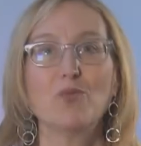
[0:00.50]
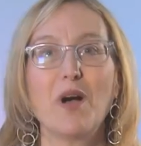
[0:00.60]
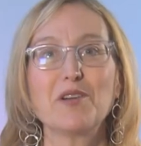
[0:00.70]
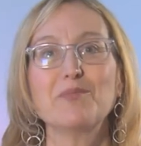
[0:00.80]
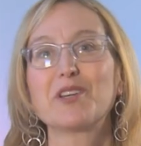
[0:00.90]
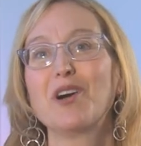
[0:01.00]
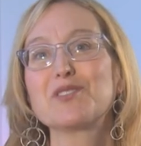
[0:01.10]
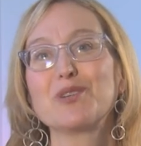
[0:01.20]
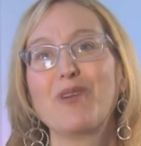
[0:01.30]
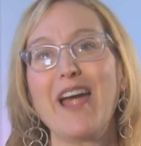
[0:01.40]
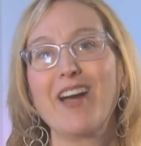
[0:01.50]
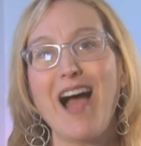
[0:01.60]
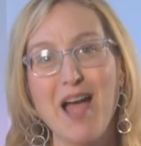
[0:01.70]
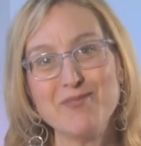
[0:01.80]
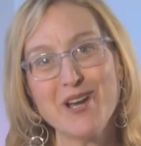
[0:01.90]
Welcome to Culture
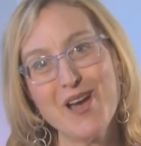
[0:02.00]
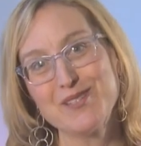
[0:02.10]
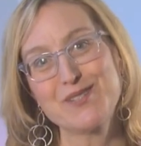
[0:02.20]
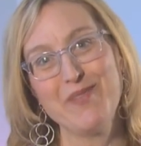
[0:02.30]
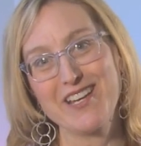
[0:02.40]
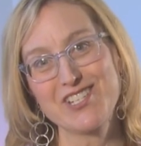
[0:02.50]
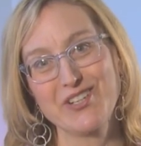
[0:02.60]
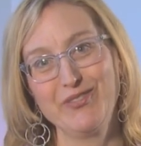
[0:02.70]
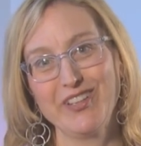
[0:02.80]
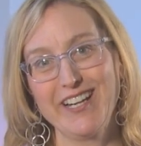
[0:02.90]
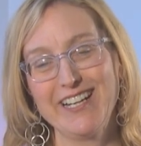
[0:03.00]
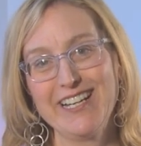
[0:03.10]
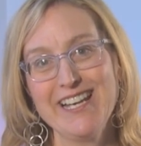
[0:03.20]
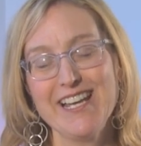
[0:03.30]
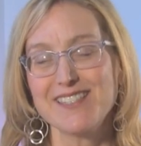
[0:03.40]
Wire. I'm your host, Meg Shiffler.
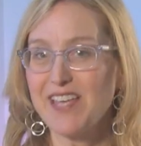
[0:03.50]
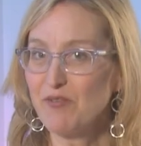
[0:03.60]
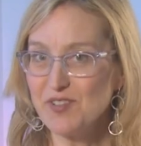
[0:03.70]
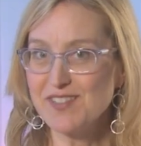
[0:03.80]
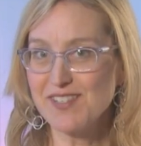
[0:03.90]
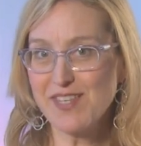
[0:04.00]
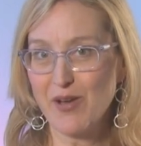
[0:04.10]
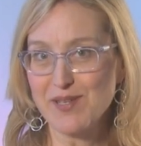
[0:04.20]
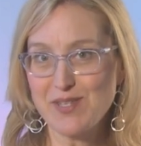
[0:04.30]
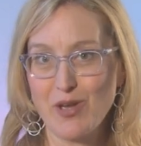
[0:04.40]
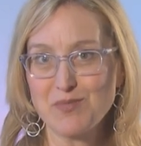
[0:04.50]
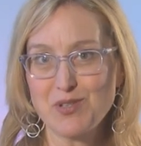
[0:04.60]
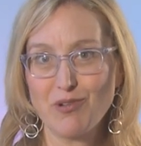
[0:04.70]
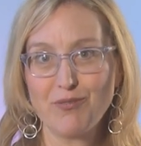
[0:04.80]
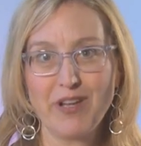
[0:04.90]
San Francisco is home
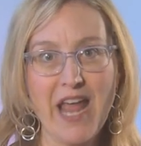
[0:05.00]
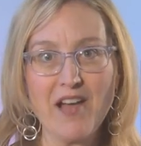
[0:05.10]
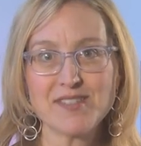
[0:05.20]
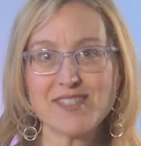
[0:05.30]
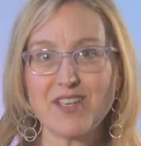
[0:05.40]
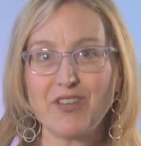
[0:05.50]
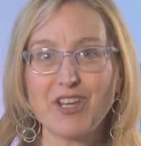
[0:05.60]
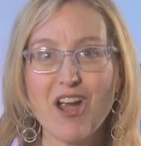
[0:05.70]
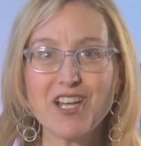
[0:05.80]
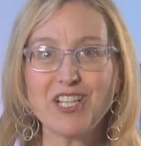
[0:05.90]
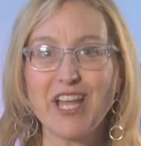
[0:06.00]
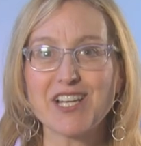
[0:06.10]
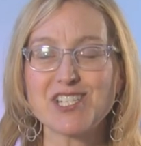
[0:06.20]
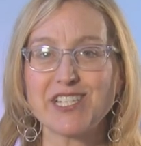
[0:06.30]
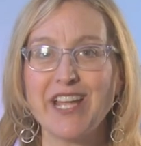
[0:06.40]
to a renowned civic art
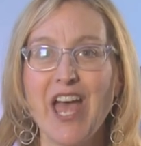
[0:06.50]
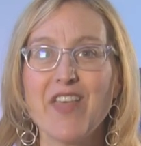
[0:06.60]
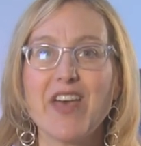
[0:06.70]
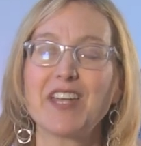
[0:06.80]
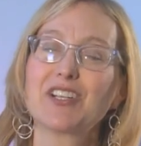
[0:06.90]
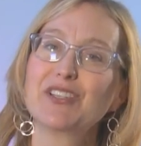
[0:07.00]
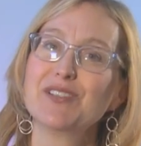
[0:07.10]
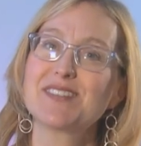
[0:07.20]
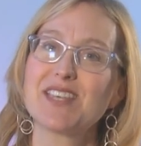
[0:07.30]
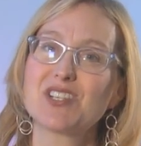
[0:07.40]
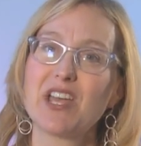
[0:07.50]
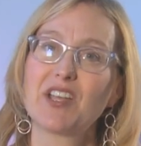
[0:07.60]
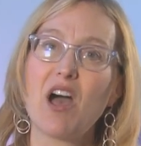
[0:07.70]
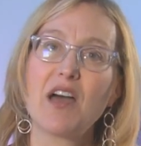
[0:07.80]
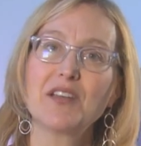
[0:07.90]
collection that includes such
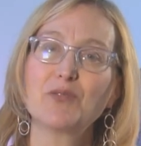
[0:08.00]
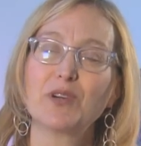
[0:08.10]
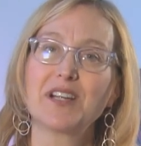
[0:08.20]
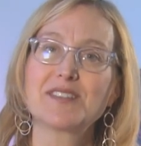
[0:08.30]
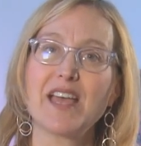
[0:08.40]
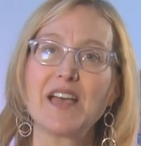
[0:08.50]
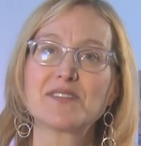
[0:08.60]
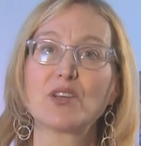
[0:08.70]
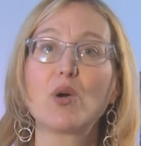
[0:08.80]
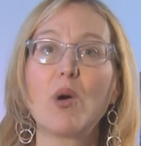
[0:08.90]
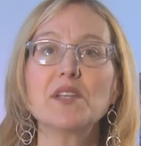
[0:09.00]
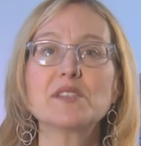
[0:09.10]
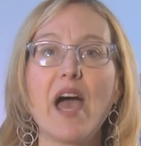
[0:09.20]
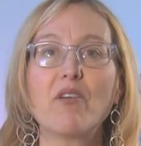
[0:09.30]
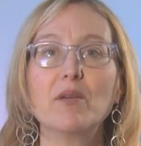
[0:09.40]
iconic works as the
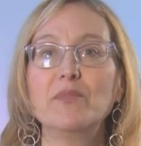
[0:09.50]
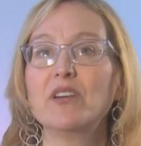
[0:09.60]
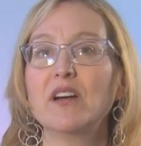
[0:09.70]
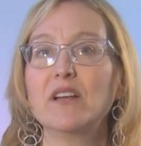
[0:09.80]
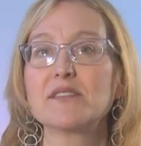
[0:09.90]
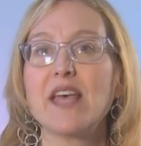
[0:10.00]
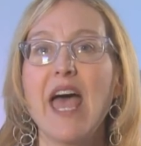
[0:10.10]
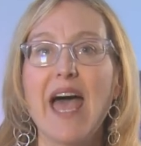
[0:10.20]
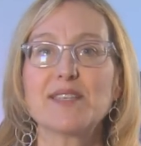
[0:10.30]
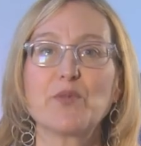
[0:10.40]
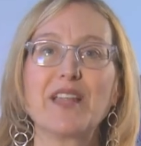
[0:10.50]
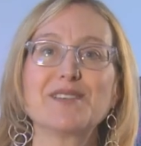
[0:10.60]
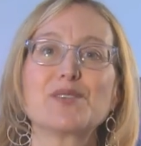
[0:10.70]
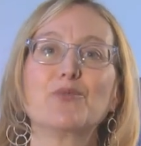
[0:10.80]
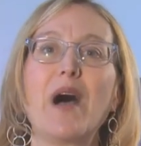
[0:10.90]
Coit Tower murals, as well
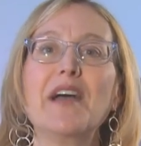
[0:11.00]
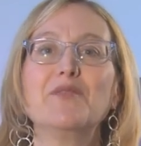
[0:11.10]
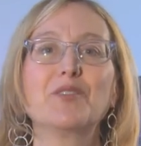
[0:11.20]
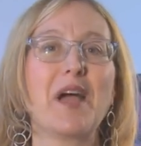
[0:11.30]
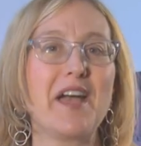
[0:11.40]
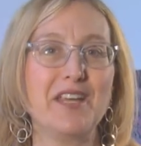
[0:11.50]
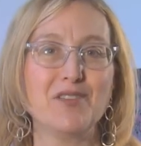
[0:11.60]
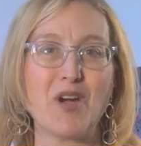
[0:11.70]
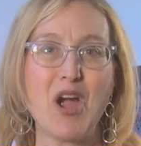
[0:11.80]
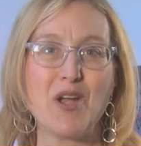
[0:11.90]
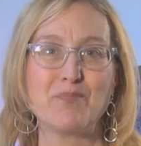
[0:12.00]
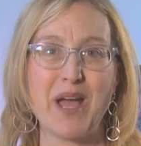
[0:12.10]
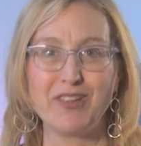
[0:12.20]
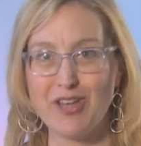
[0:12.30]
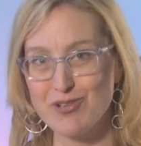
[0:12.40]
as a wide variety of art
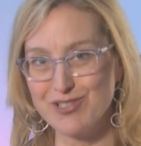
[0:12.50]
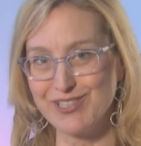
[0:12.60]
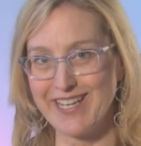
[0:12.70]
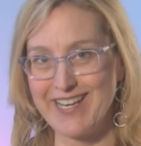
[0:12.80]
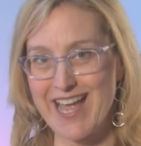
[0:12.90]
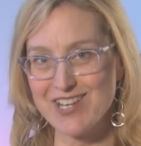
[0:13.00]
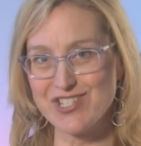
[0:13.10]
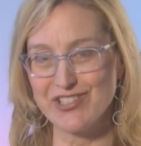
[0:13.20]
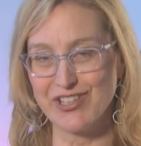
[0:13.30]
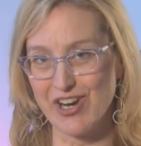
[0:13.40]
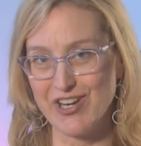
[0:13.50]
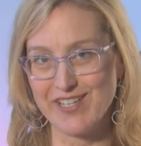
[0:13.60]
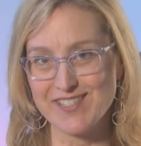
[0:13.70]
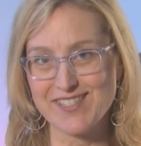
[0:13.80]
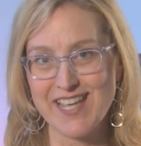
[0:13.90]
by local and national
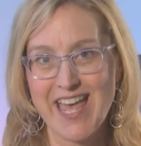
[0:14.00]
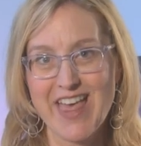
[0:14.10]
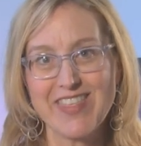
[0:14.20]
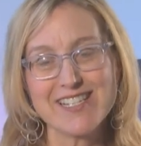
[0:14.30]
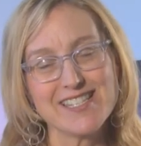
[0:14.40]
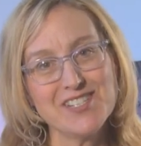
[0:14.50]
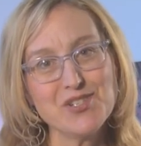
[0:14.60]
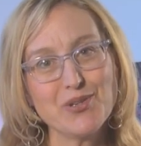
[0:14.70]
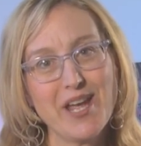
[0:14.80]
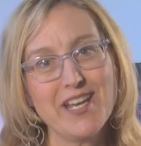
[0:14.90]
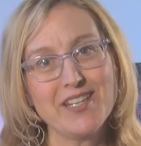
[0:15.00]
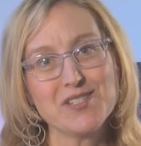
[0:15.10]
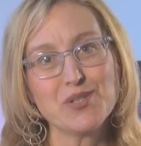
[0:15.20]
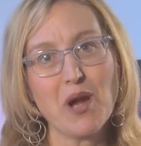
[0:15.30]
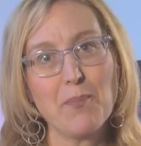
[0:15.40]
artists that is integrated
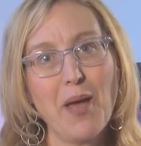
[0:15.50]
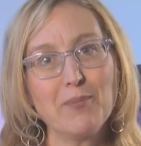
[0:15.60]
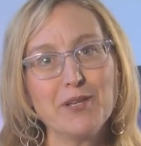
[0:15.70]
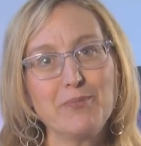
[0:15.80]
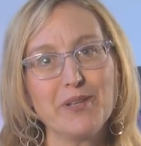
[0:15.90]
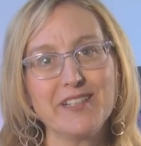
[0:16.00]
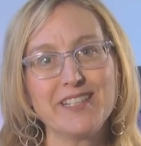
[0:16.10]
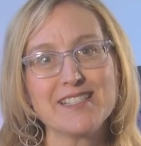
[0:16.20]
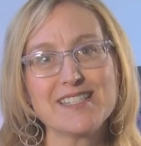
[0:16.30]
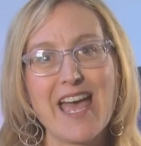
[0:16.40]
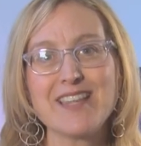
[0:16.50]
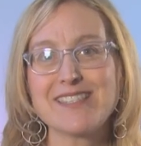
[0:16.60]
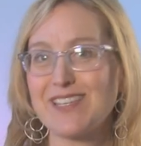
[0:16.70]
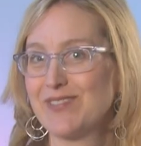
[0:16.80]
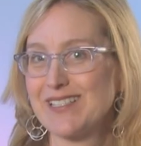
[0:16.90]
into our public buildings and
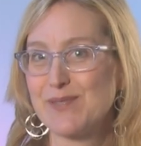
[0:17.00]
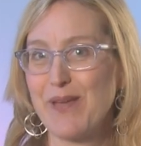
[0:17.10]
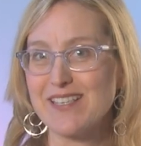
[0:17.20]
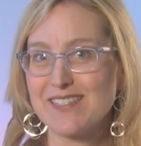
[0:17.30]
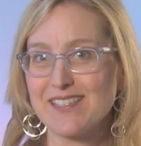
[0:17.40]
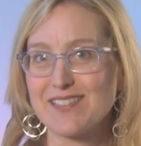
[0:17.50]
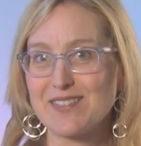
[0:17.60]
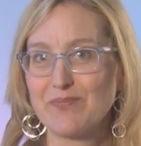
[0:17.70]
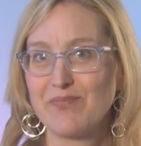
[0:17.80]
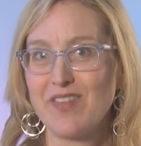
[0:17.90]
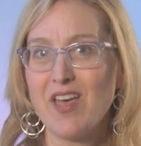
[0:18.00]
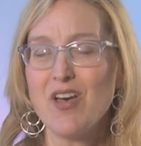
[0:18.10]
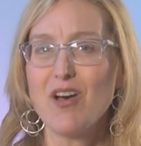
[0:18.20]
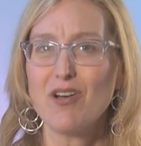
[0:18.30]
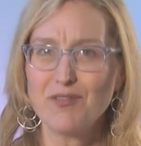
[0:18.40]
civic spaces.
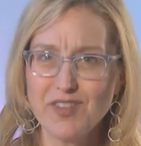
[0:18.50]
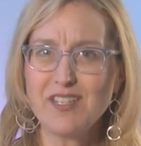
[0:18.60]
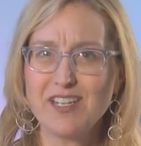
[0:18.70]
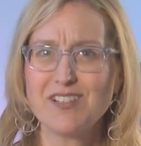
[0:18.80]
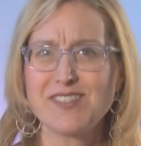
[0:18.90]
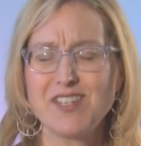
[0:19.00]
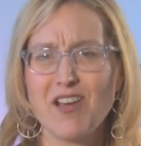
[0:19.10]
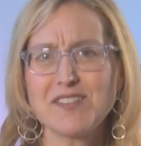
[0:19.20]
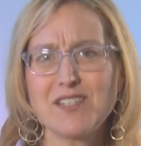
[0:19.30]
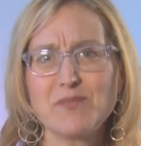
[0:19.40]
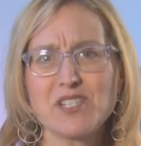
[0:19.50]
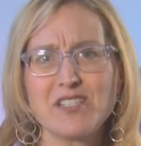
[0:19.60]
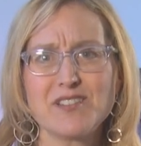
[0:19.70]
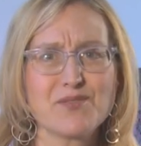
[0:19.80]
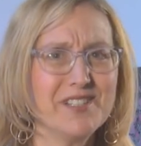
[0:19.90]
Over the years, the Arts
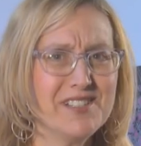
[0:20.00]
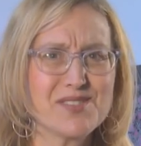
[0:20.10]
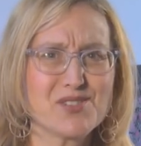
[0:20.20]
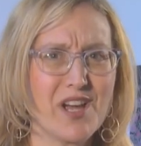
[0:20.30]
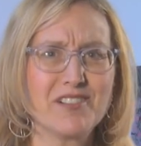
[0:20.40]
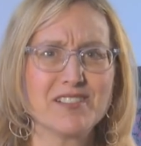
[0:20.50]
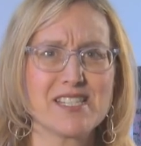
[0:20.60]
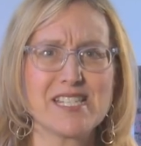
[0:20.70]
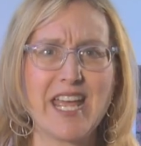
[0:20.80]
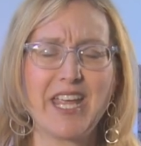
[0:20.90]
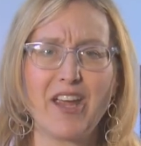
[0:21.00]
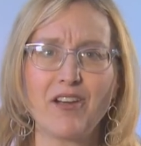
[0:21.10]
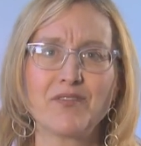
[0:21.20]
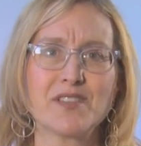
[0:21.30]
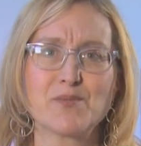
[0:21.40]
Commission has really struggled to take
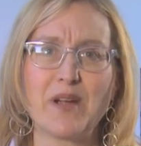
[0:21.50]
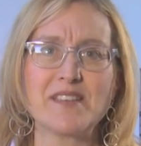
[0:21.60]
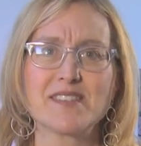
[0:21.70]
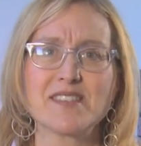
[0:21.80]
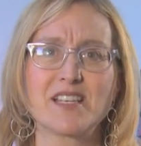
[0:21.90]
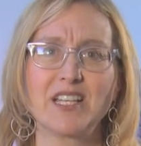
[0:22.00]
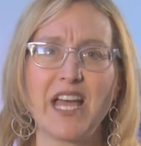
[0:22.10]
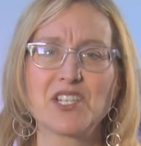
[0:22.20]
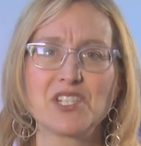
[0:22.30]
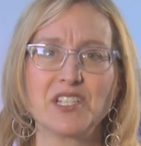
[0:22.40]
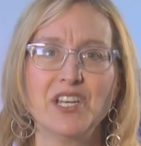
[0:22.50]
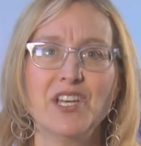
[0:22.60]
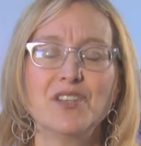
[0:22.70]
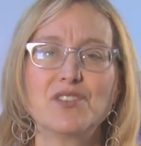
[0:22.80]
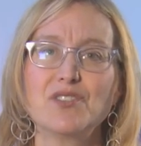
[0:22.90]
care of this priceless collection
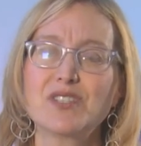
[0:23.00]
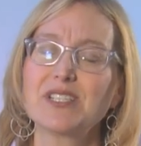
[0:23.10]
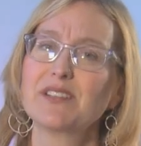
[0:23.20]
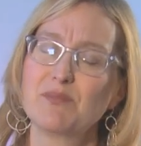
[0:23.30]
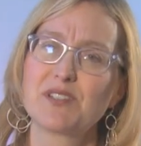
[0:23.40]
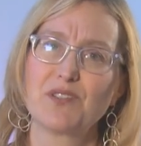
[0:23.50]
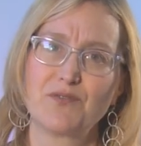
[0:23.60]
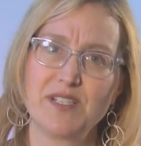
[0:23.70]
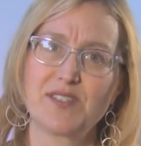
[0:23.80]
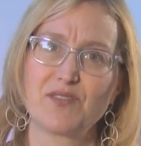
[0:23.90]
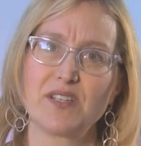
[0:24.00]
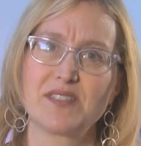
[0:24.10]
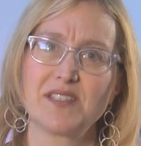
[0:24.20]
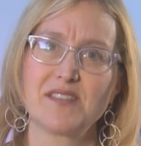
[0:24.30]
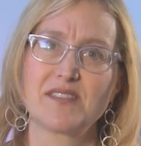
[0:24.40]
due to limited
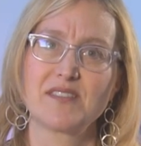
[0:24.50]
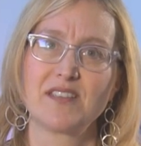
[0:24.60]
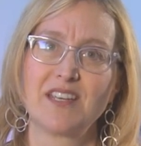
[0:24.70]
resources.